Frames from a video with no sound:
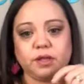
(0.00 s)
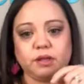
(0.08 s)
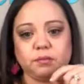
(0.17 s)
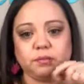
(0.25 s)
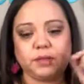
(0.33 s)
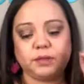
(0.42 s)

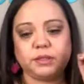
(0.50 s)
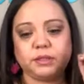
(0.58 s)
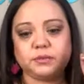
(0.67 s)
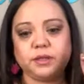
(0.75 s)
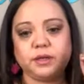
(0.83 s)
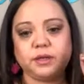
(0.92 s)
and in
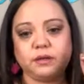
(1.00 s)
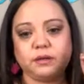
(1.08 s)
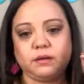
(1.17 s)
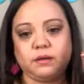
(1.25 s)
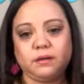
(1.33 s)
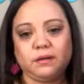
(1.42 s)
between, and
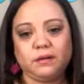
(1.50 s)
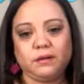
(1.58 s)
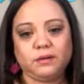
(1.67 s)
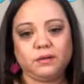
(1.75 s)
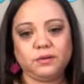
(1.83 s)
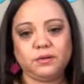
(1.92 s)

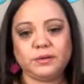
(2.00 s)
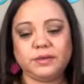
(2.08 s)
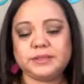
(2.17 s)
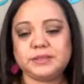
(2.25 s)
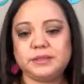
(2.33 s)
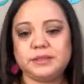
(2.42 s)
you know,
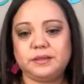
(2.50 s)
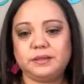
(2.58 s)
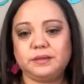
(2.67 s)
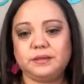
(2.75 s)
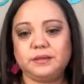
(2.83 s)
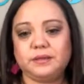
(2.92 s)
it
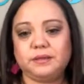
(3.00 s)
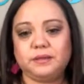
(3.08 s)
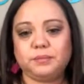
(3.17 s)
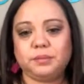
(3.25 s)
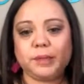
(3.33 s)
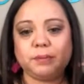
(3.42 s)

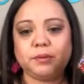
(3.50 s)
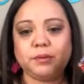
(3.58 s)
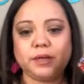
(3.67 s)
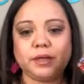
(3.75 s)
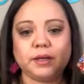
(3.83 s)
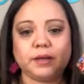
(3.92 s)
people
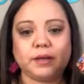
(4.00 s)
can